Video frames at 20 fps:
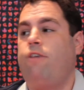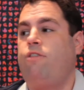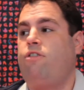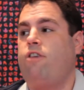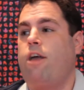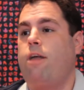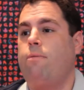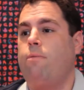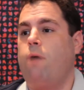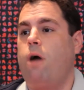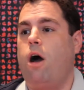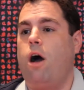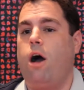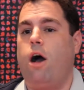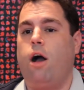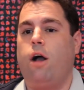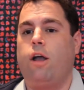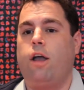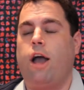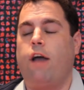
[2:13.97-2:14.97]
sent
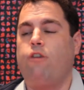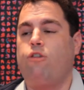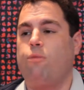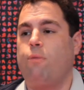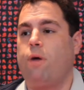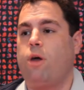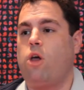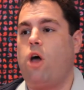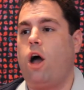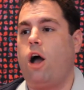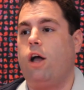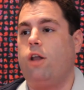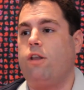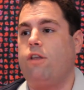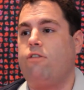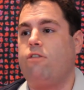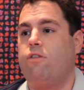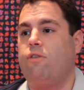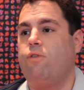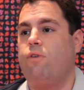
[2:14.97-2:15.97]
Geyser McClung a
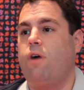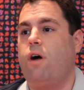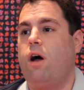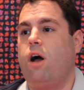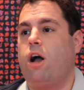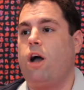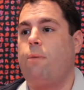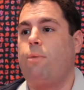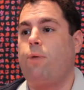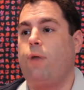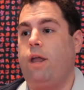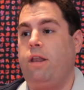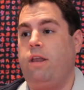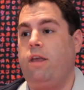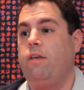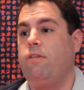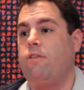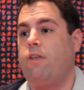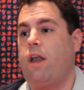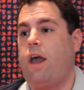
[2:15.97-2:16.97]
list of a couple
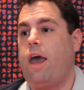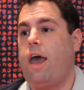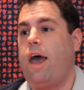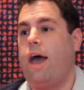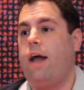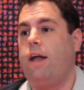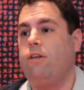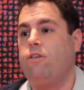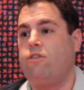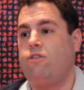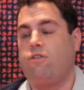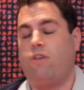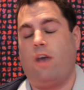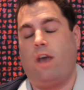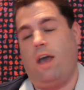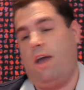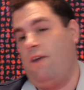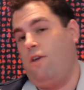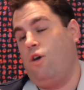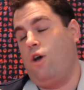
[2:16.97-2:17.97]
ideas that I had, just
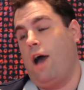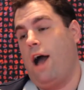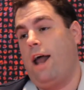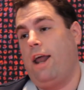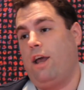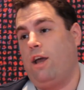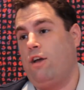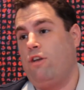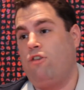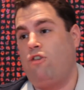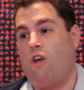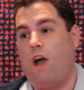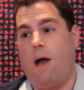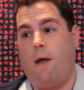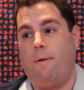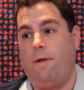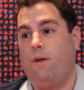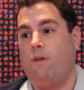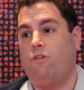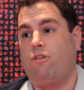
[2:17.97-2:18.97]
like, you got it, good
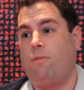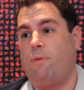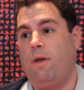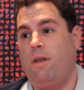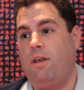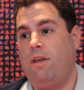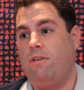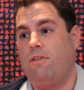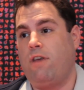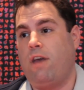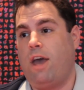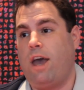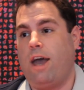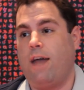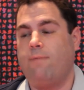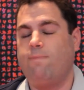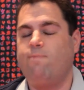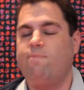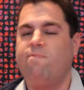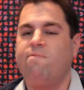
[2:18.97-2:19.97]
job, here's some ideas I
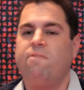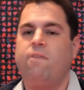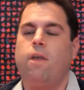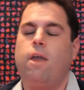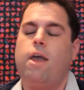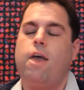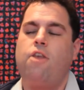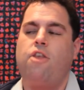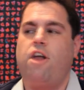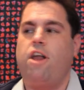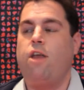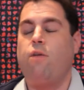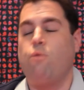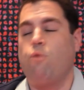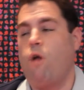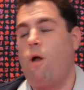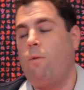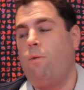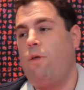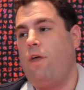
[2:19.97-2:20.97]
had. They
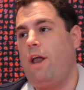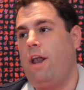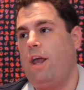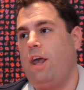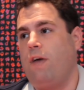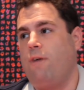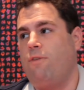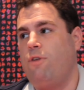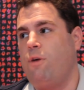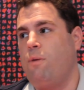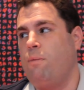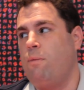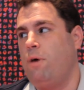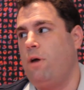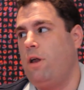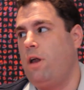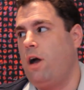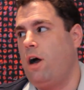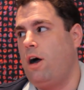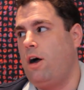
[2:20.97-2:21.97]
didn't run with any of them,
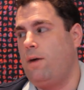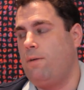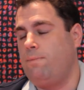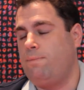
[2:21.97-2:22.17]
but